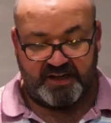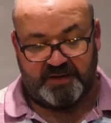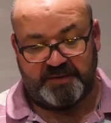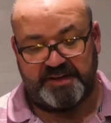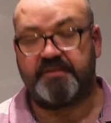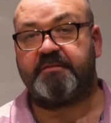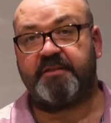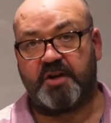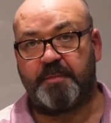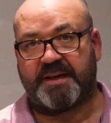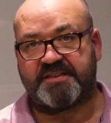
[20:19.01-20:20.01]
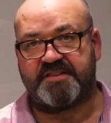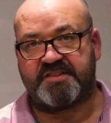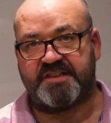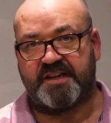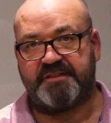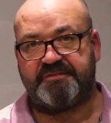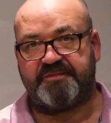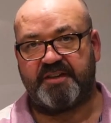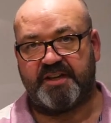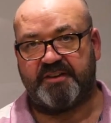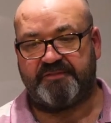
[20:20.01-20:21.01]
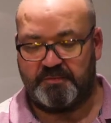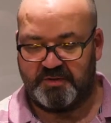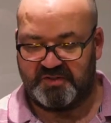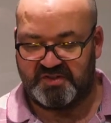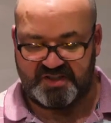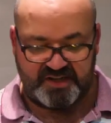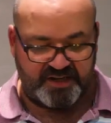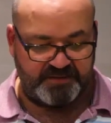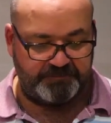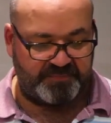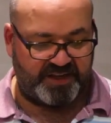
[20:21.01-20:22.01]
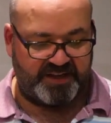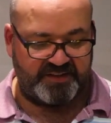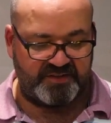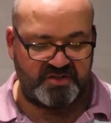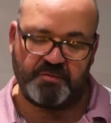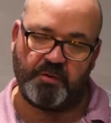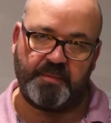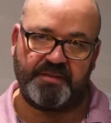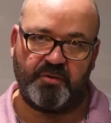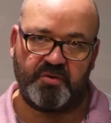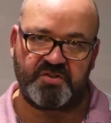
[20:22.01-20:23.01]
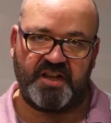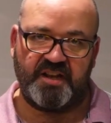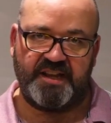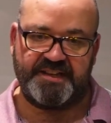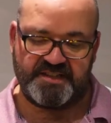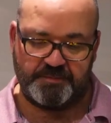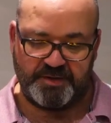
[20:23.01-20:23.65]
I might go back to this knife in a few months' time and see what my thoughts are later.